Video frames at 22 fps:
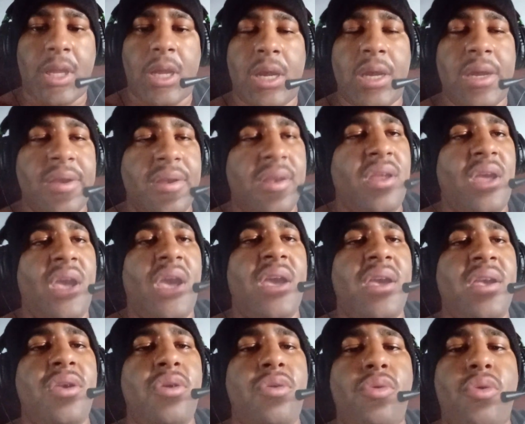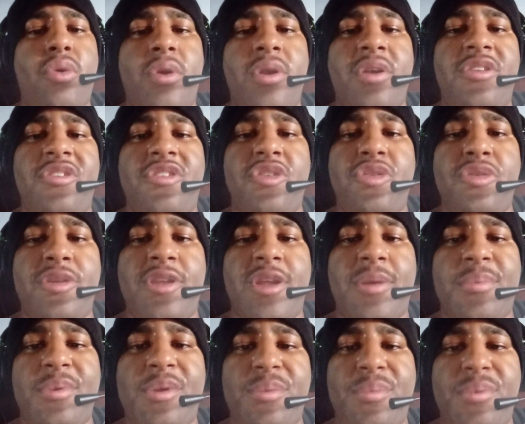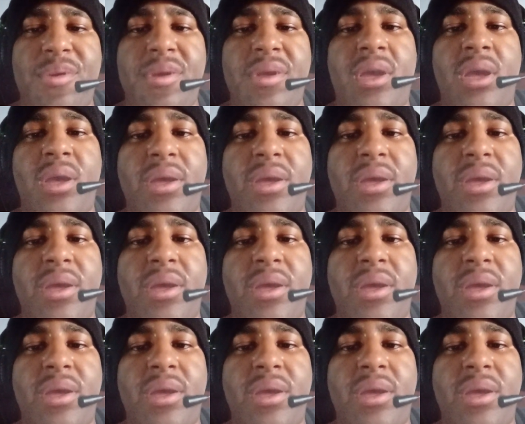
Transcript: And you're gonna sue WWE.